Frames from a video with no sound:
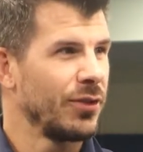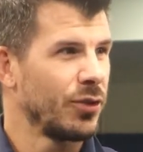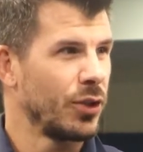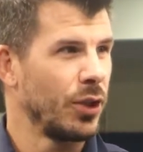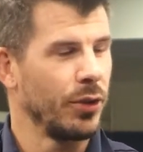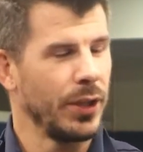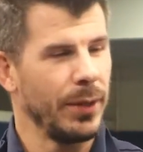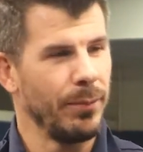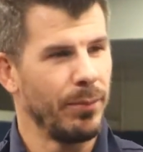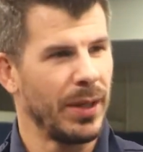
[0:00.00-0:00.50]

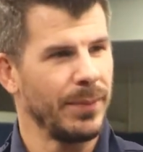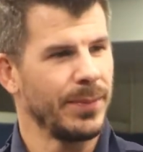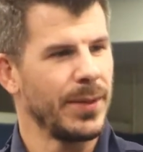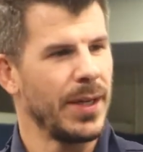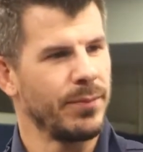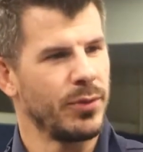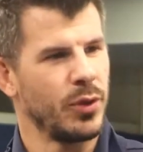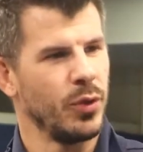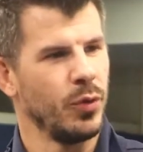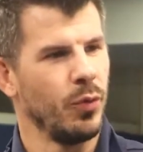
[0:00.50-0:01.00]
So he bumped
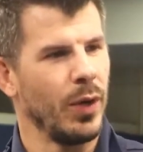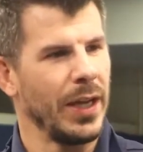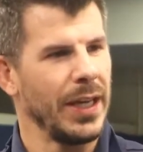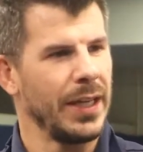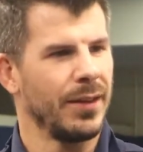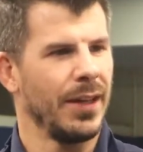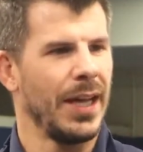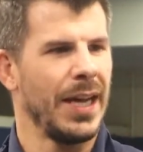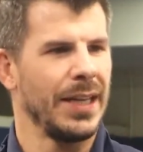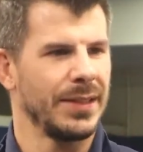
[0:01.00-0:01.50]
up two
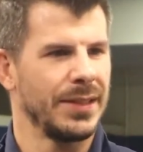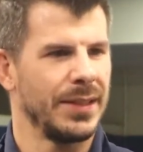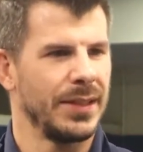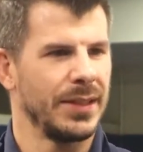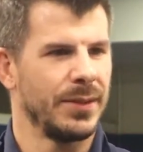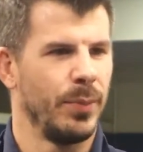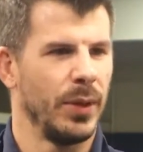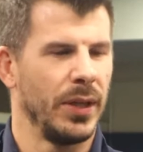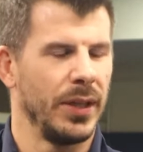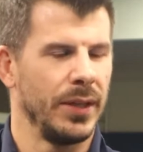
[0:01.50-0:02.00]
weight
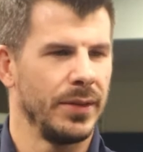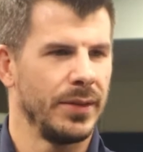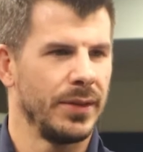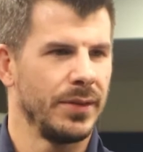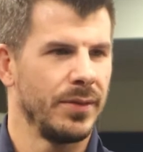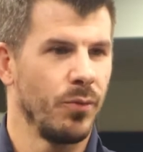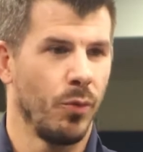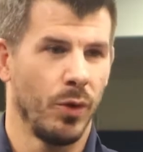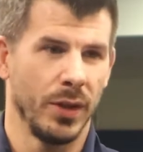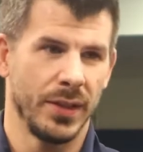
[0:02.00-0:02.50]
classes, but
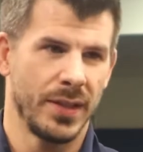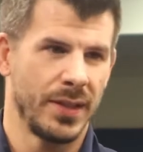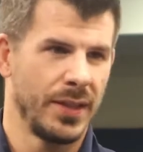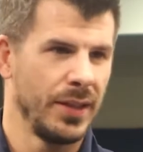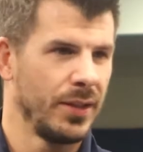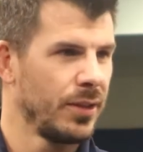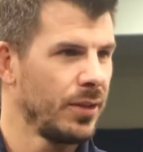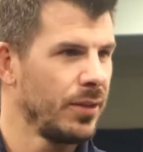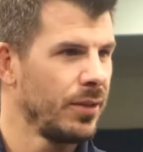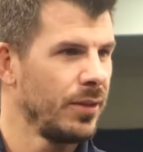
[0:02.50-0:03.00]
was
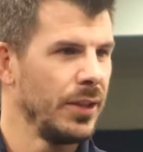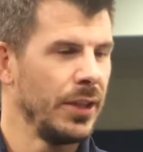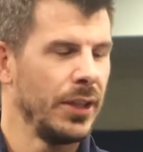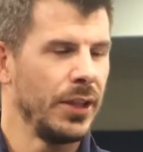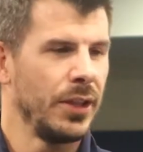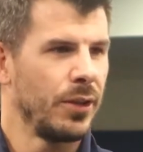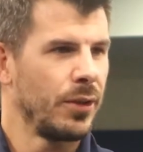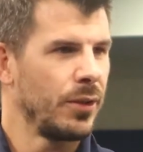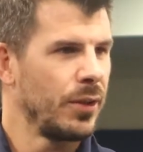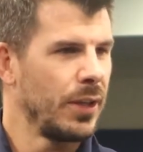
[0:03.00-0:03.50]
still
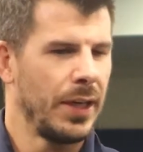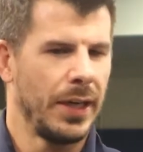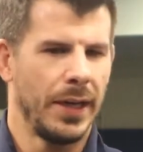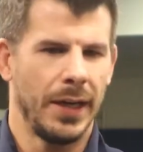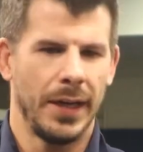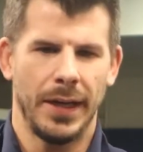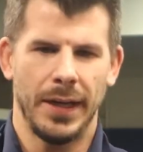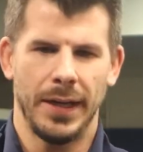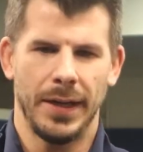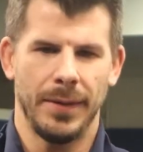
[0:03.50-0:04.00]

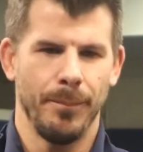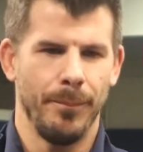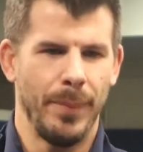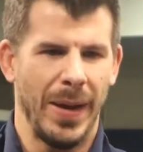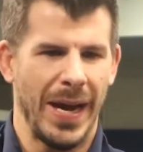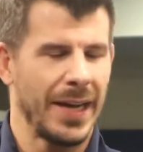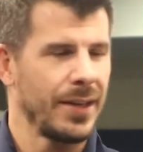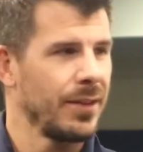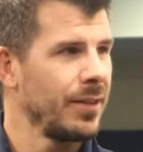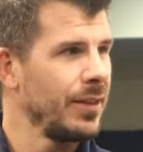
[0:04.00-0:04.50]
uh,
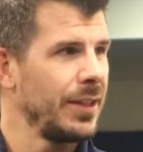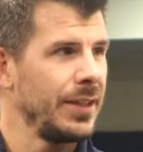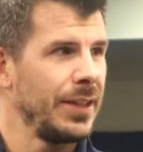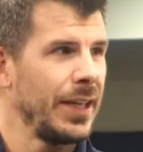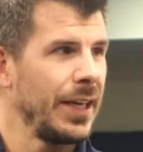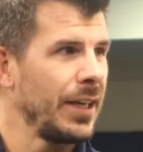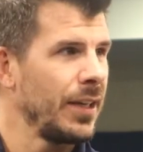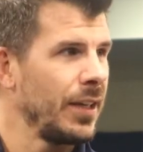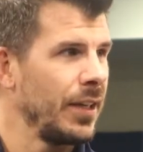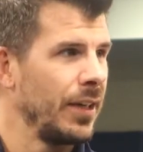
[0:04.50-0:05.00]
battling
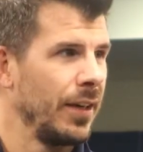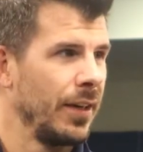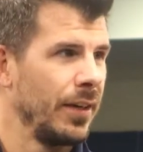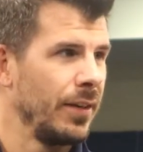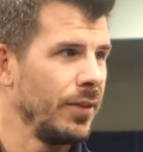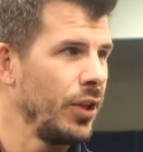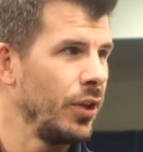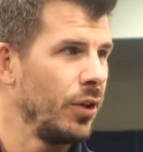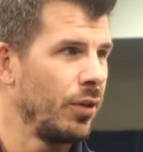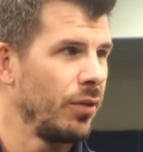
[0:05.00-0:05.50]
there and,
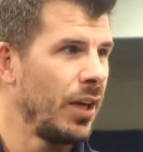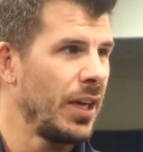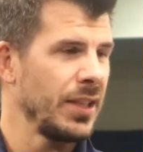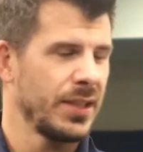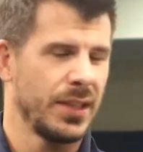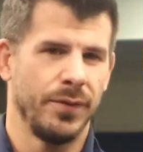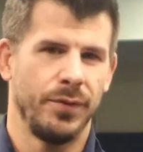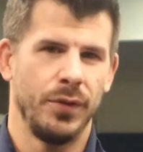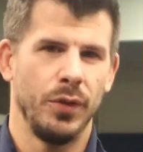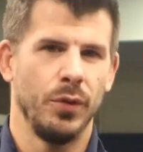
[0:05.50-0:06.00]
you know,
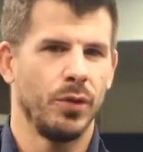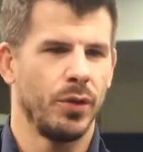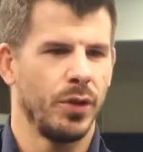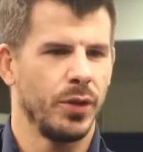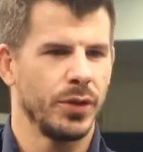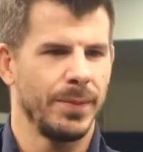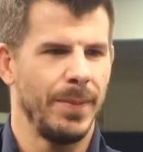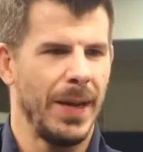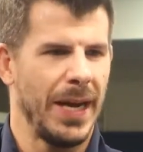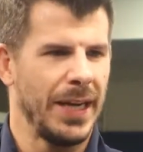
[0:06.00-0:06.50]
lost a few
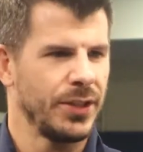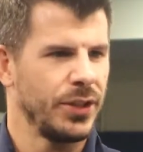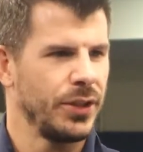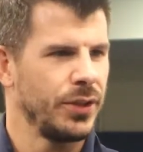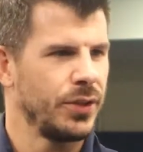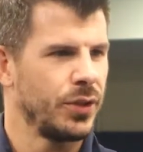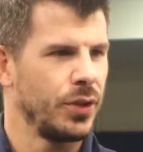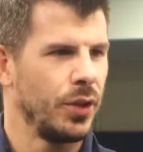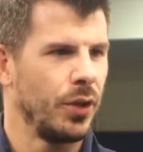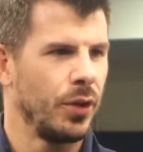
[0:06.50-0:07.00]
close matches.
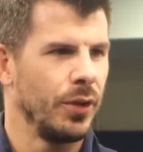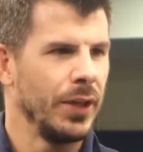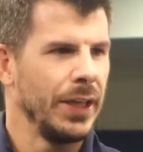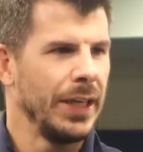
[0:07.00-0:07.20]
So